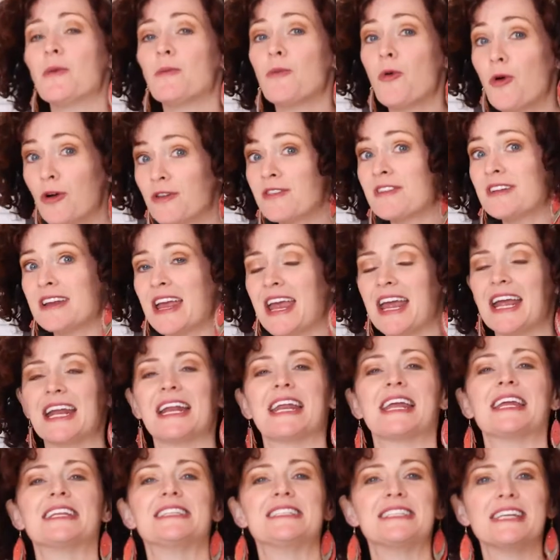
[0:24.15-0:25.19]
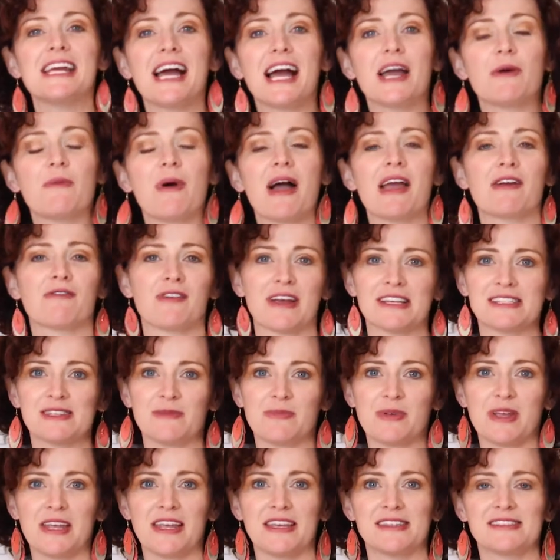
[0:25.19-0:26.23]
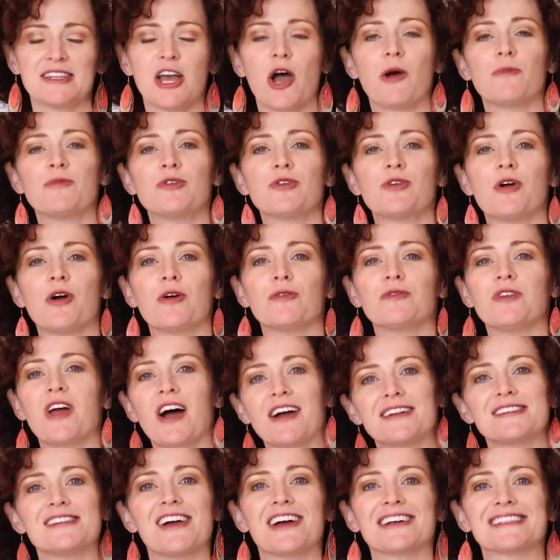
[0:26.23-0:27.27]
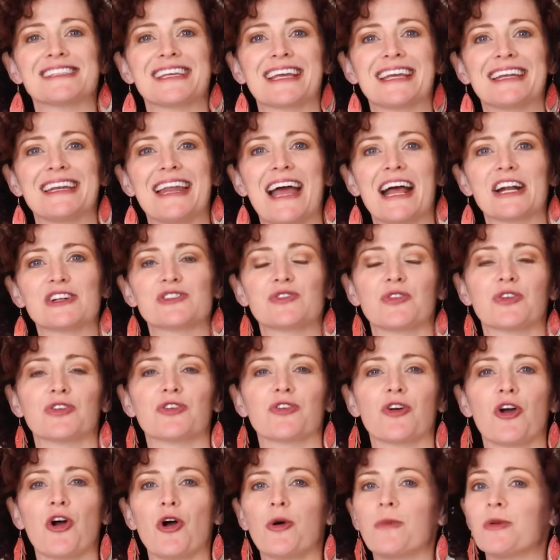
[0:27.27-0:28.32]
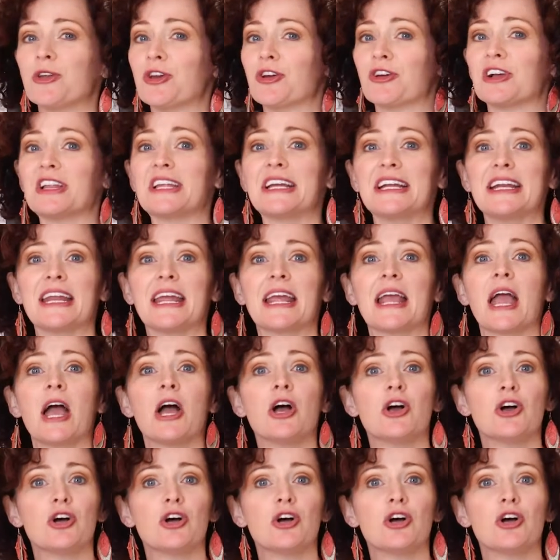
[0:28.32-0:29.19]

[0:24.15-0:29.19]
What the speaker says: more than 80 DIY recipes to help you go non-toxic and natural in your home, in your cleaning,